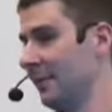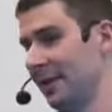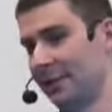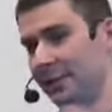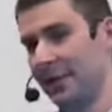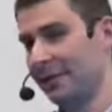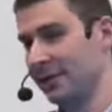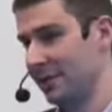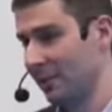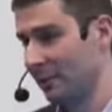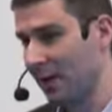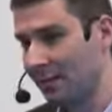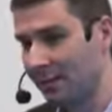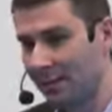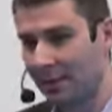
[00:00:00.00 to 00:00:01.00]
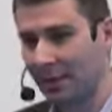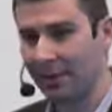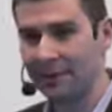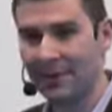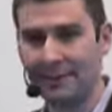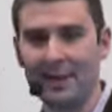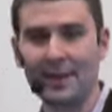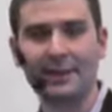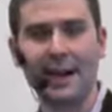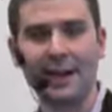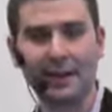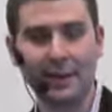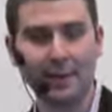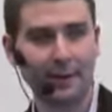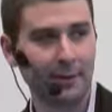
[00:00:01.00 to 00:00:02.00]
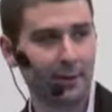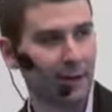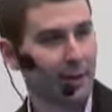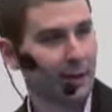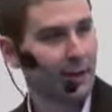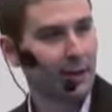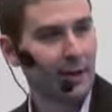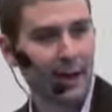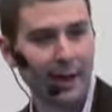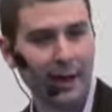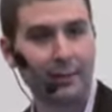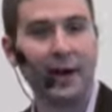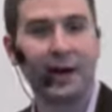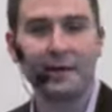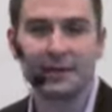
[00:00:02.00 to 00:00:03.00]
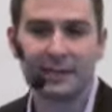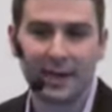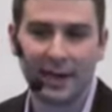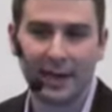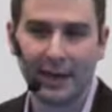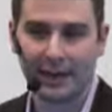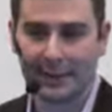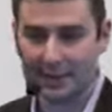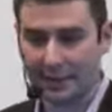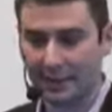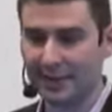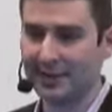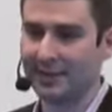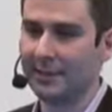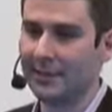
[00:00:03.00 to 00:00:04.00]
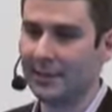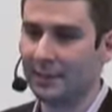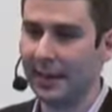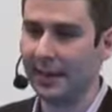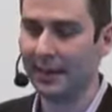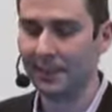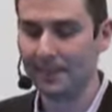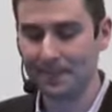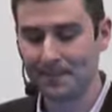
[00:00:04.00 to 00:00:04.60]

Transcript: they may visit a webinar, they may download a buyer's guide, listen to a